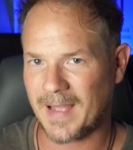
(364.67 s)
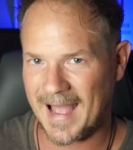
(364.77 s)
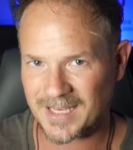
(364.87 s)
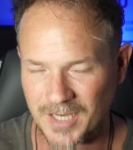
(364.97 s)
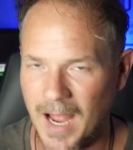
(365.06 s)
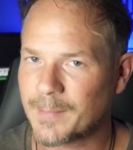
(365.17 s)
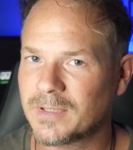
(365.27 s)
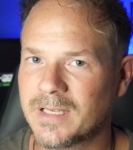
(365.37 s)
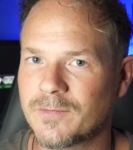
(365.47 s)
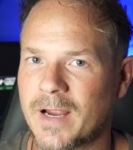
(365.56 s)
as I
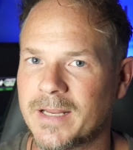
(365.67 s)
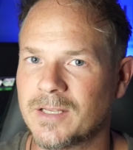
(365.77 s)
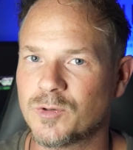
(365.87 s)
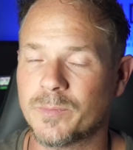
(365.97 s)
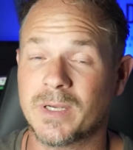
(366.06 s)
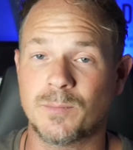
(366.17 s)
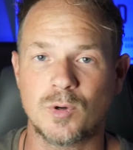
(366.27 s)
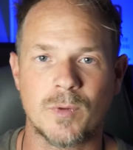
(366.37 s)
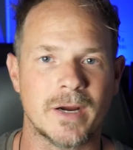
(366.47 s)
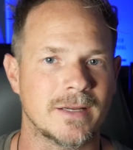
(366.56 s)
believe we're heading into a big
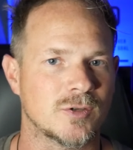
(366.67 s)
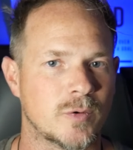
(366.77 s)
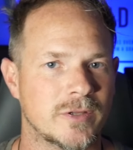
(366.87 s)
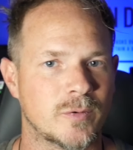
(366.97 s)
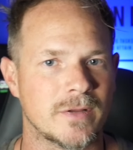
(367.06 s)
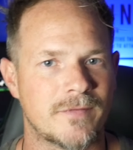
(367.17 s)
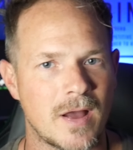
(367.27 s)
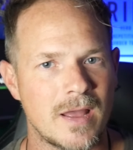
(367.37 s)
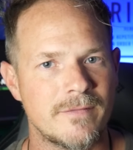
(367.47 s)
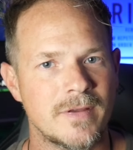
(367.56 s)
bull market in
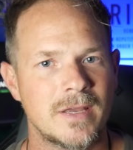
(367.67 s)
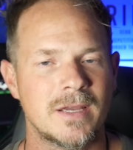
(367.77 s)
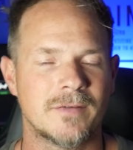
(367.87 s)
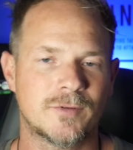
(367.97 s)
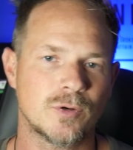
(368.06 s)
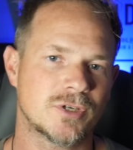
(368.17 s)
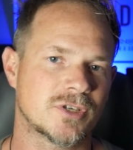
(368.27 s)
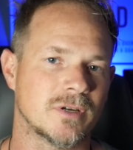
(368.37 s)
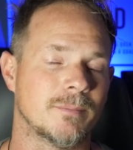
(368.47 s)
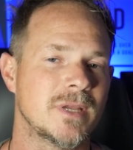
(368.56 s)
2025, if Doge is
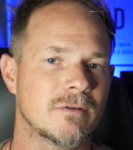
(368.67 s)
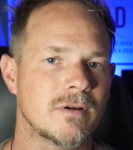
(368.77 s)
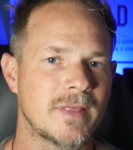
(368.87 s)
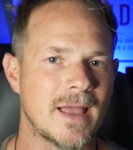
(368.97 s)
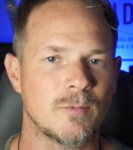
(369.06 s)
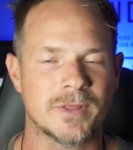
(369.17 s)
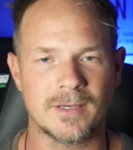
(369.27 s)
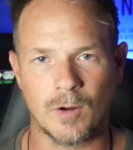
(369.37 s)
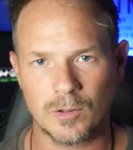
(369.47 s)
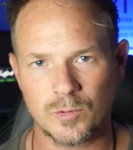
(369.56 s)
going to mirror that with
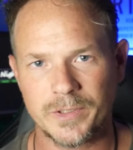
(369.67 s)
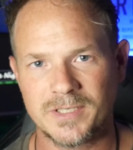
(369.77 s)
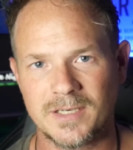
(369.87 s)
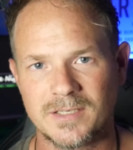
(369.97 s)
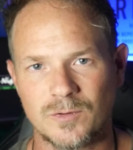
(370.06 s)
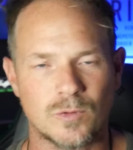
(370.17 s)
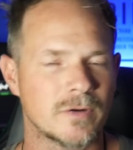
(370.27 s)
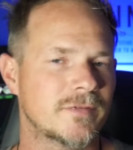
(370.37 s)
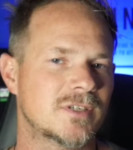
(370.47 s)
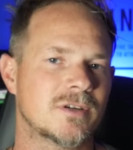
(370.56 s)
the altcoin season, or
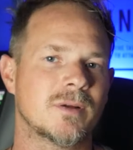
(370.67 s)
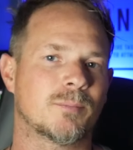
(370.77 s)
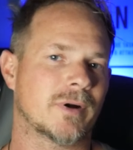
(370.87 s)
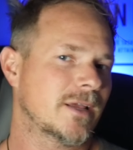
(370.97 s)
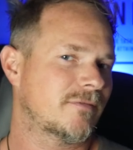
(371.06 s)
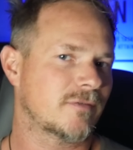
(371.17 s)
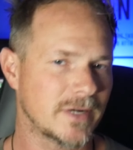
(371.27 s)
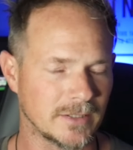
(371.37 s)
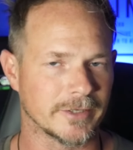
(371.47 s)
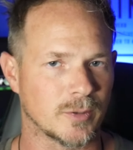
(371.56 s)
if it's going to break
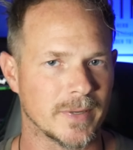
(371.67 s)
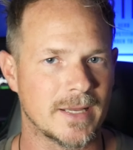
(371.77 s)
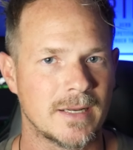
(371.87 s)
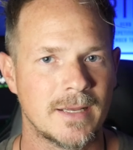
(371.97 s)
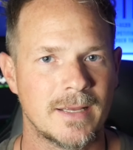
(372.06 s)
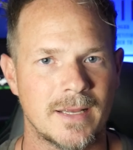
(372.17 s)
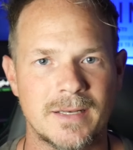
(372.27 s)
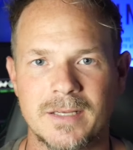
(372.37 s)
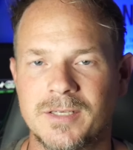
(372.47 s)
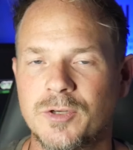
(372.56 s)
free a little bit
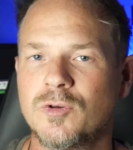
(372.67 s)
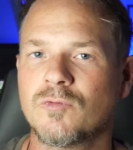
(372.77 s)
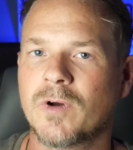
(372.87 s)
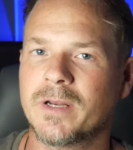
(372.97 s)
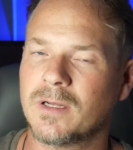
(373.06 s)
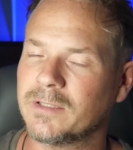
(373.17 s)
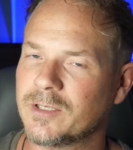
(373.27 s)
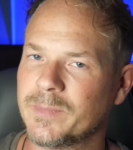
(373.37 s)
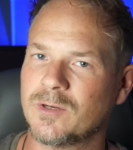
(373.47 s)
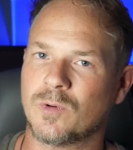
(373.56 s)
and continue to run a
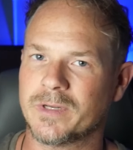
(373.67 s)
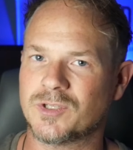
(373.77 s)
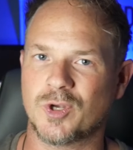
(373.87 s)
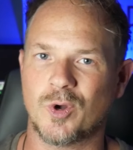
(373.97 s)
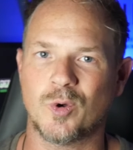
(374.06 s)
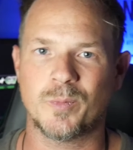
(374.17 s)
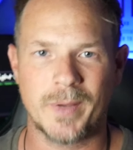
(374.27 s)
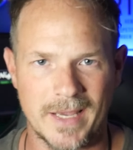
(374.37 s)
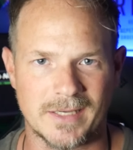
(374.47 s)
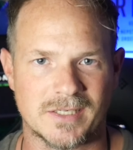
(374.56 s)
little bit on its own
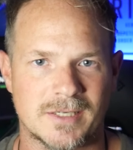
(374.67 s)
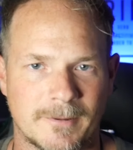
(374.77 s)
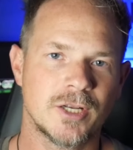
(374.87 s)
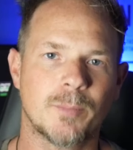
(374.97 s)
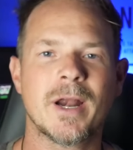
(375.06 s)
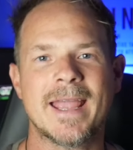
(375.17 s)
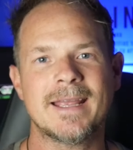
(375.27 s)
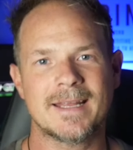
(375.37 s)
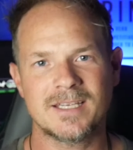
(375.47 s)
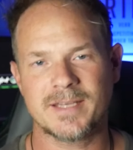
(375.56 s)
pace. Number
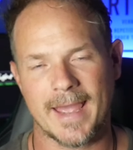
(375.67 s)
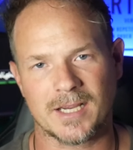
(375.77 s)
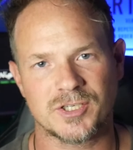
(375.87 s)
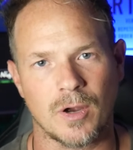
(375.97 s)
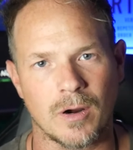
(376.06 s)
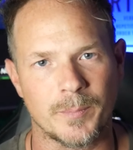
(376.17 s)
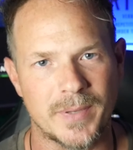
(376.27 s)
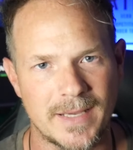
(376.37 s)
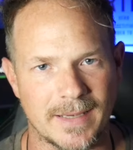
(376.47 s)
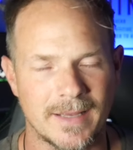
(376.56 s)
eight is
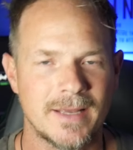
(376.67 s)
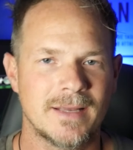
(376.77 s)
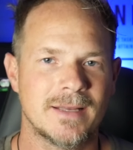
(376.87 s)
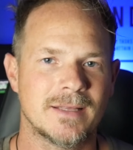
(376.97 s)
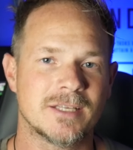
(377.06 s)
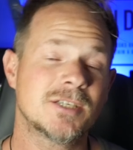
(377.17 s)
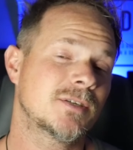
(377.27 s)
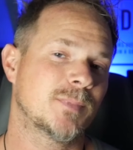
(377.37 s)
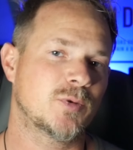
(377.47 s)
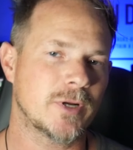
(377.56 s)
XRP. This
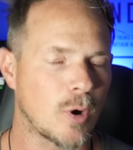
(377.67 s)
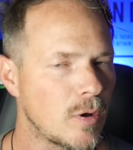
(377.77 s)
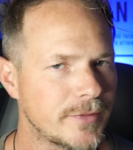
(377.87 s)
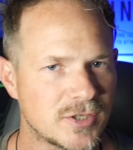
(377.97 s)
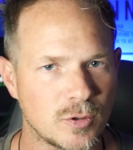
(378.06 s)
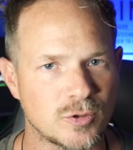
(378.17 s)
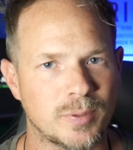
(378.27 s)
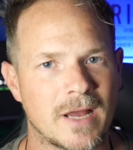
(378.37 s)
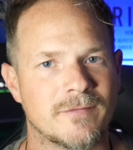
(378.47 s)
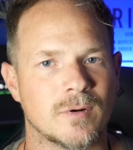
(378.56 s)
is between all the social
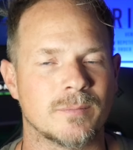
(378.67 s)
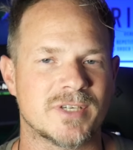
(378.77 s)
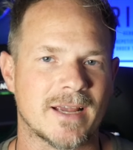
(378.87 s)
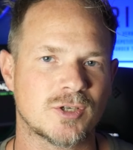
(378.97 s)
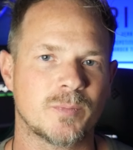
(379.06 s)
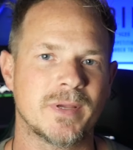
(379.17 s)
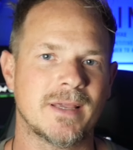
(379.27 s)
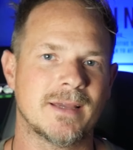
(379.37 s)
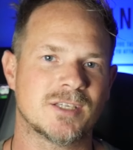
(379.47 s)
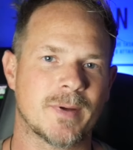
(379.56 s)
platforms,
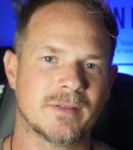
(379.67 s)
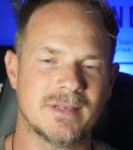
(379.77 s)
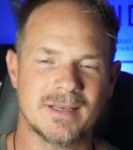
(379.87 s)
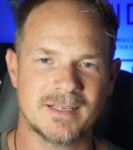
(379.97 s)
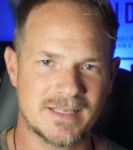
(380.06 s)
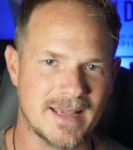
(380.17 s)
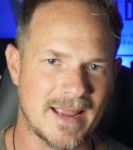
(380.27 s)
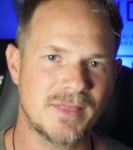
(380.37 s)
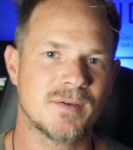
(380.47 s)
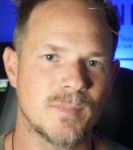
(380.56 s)
XRP is the
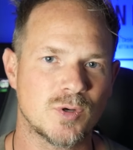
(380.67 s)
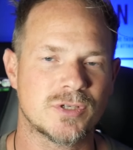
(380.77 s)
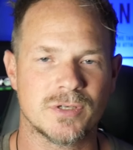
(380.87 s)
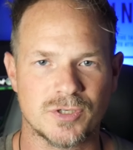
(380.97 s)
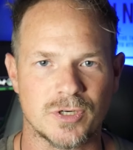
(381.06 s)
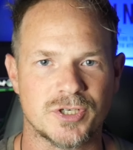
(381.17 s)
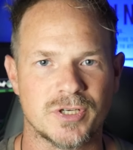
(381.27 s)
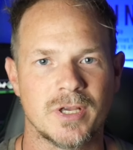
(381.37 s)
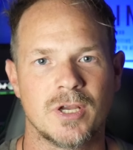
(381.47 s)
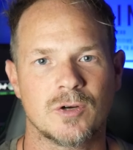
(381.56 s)
eighth most
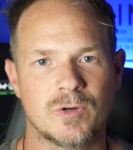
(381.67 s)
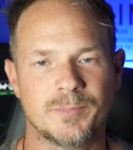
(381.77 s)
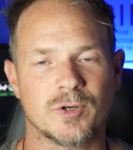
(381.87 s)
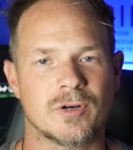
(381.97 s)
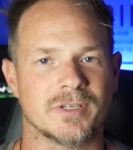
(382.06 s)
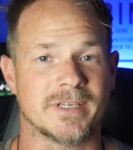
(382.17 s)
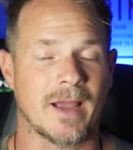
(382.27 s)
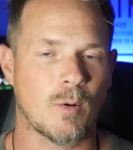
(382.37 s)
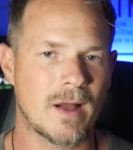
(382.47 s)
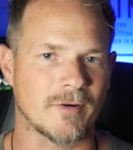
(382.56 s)
searched cryptocurrency.
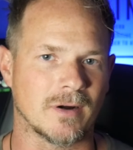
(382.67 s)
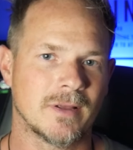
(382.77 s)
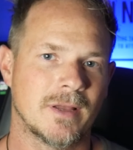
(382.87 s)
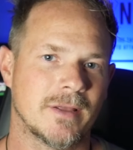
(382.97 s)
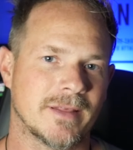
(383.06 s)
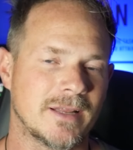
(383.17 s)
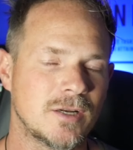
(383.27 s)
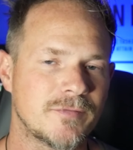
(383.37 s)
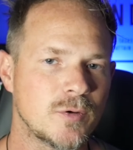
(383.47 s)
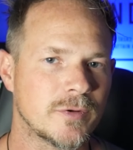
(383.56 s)
However, the
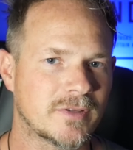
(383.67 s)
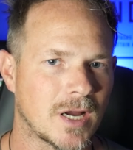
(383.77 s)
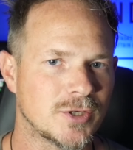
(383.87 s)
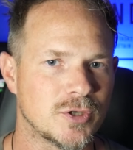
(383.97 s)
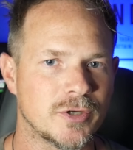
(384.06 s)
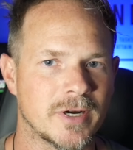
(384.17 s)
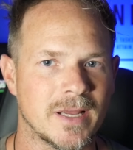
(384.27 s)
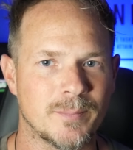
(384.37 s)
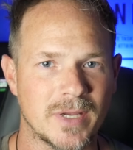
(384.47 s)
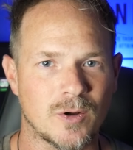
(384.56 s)
interview with Don Jr.
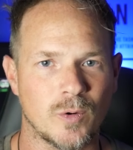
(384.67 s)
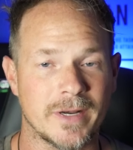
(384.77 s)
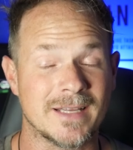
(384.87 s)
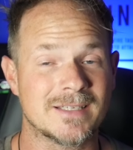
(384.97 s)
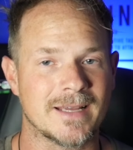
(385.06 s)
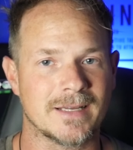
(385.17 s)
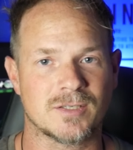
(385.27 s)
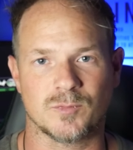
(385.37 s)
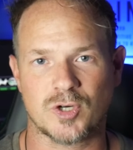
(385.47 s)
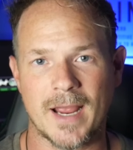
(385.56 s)
and Bitcoin is getting
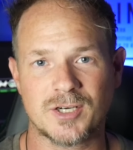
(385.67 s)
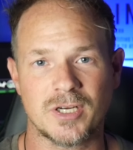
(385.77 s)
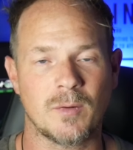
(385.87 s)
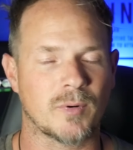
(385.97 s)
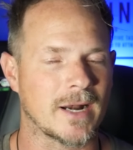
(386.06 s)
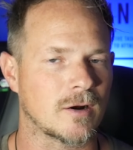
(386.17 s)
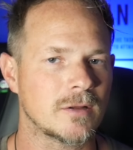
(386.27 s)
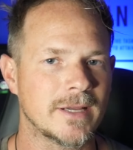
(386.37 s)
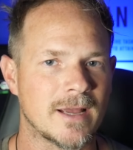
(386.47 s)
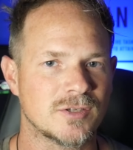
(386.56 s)
some traction. Brad
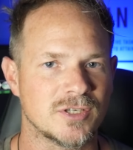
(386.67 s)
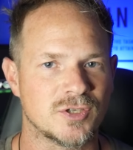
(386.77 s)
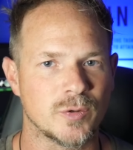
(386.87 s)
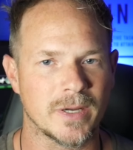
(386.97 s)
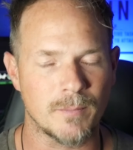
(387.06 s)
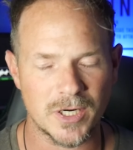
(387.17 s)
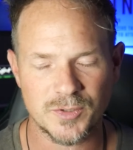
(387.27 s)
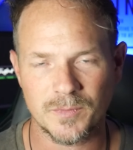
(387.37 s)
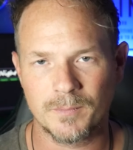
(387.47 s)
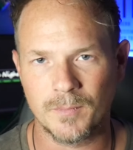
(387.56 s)
Garlinghouse is doing
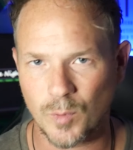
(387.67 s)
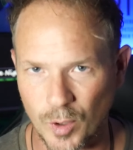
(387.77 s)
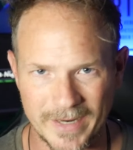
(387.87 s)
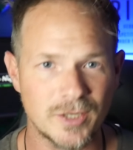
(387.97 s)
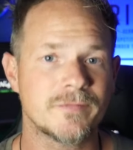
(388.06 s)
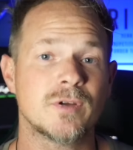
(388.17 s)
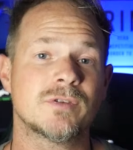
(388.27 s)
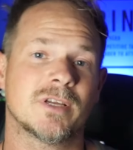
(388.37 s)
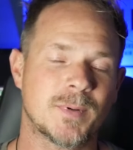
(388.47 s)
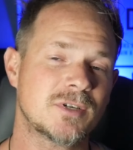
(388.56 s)
much more
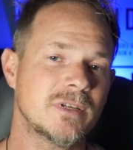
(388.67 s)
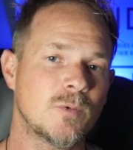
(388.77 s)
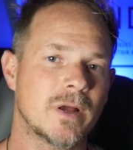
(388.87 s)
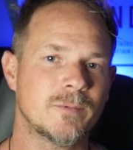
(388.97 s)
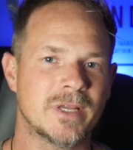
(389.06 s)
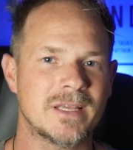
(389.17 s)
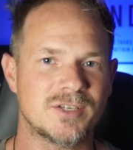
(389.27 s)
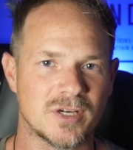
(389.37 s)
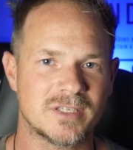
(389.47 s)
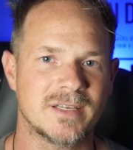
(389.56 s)
interviews, especially one he
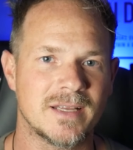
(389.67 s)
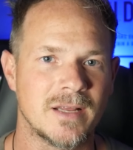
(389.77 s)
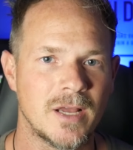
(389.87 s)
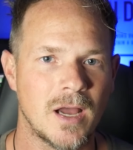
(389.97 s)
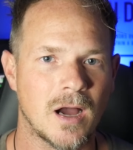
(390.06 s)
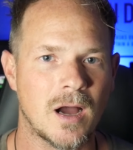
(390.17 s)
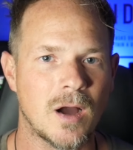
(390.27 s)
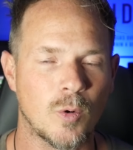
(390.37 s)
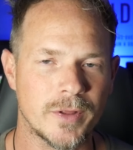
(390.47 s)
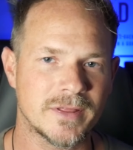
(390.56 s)
just did
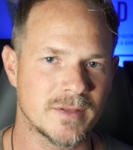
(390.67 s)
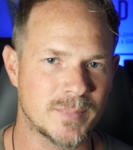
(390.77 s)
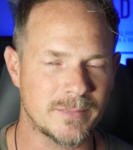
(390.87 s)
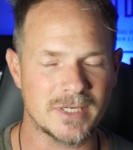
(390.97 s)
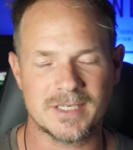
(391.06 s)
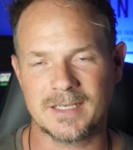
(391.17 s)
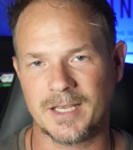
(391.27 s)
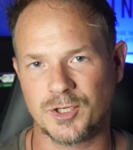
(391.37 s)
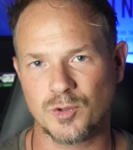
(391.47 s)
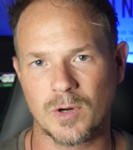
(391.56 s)
on the BBC
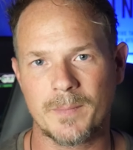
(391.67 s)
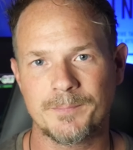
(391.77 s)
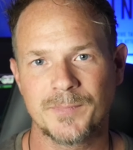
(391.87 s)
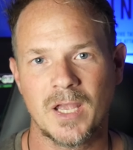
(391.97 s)
in Europe.